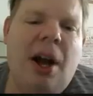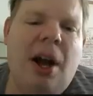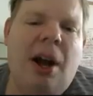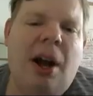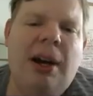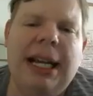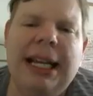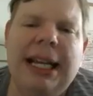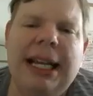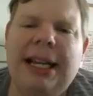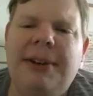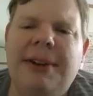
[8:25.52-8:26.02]

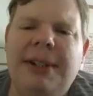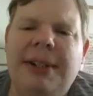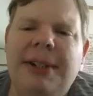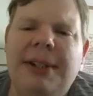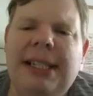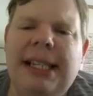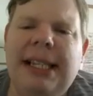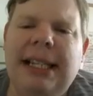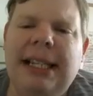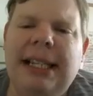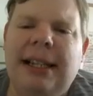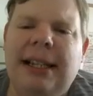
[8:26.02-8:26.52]
alright,
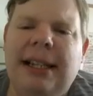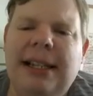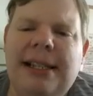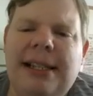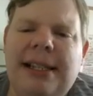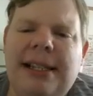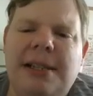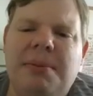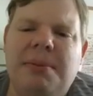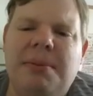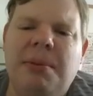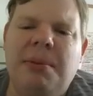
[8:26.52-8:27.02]
Giratina,
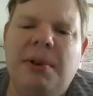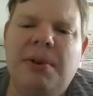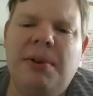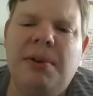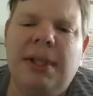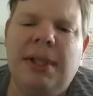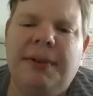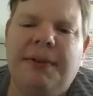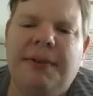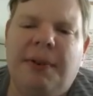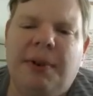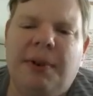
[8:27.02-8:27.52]
this is
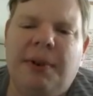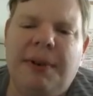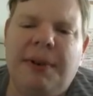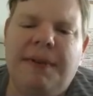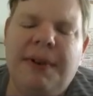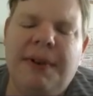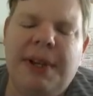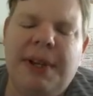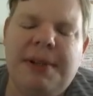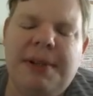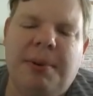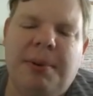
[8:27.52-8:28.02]
mostly for the
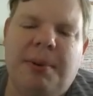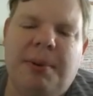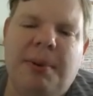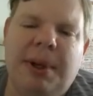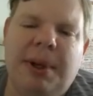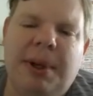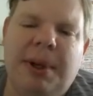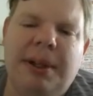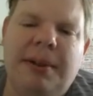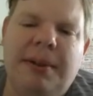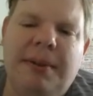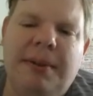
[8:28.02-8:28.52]

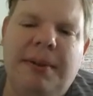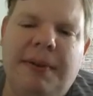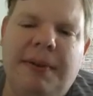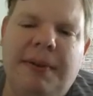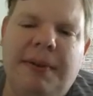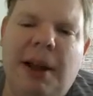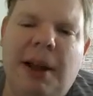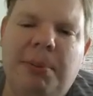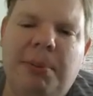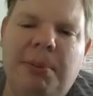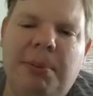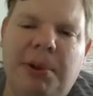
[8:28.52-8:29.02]
Vespiquen
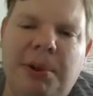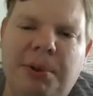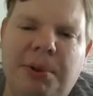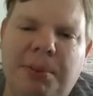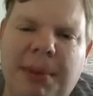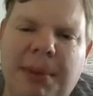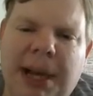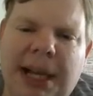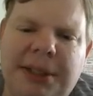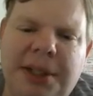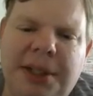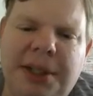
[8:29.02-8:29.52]

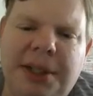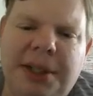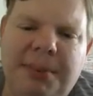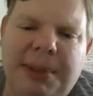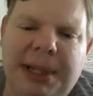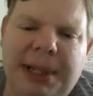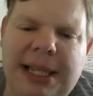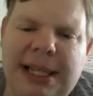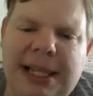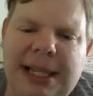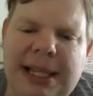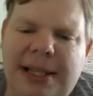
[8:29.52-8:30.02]
Vileplume matchup,
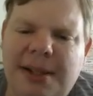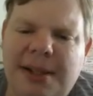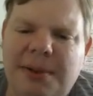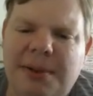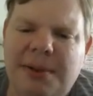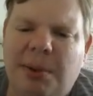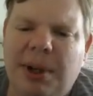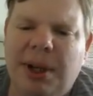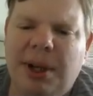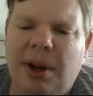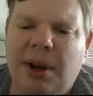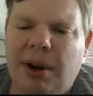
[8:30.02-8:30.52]
but this is
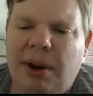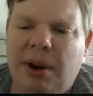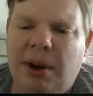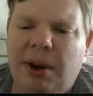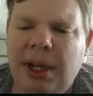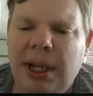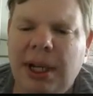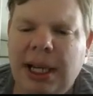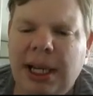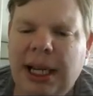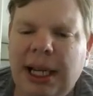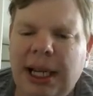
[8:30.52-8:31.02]
one
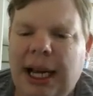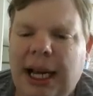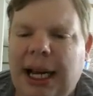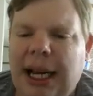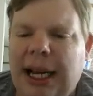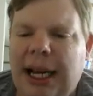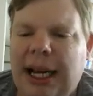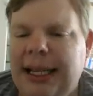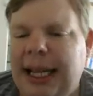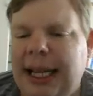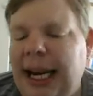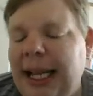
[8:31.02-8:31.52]
card
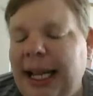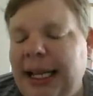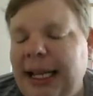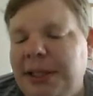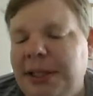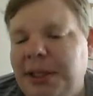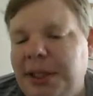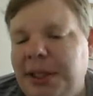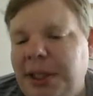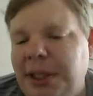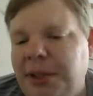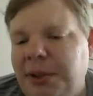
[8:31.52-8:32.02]
that I
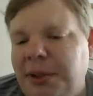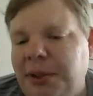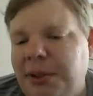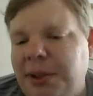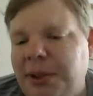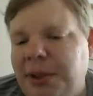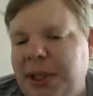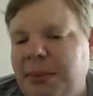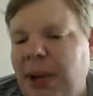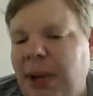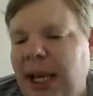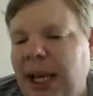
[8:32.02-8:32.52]
actually
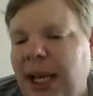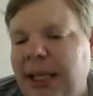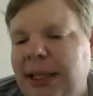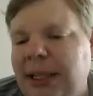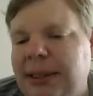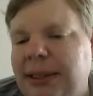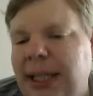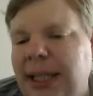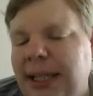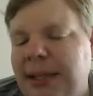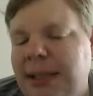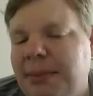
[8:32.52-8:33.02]
used in my
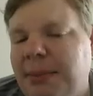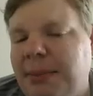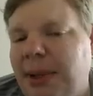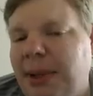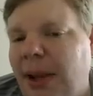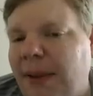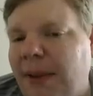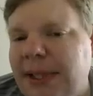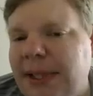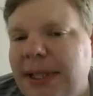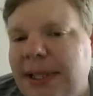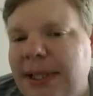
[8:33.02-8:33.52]

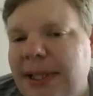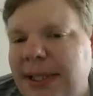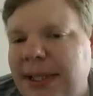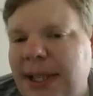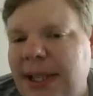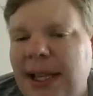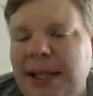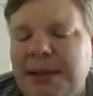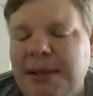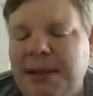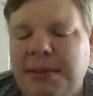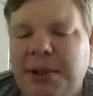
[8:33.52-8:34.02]
obviously
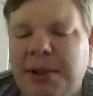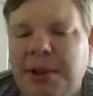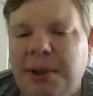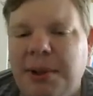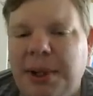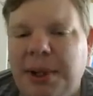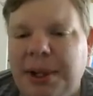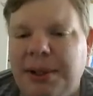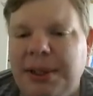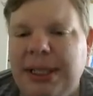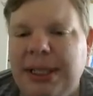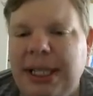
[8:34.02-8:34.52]

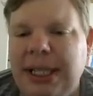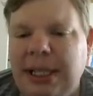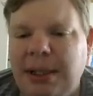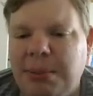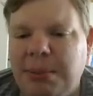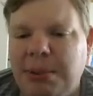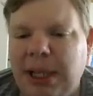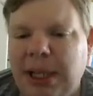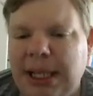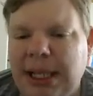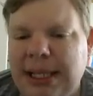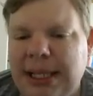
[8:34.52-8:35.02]
Seismitoad
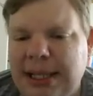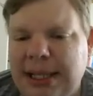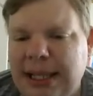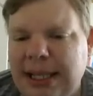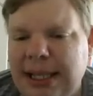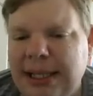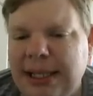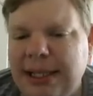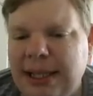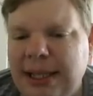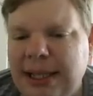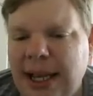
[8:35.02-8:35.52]
Giratina plays
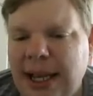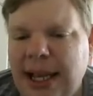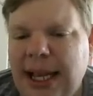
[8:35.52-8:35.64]
this.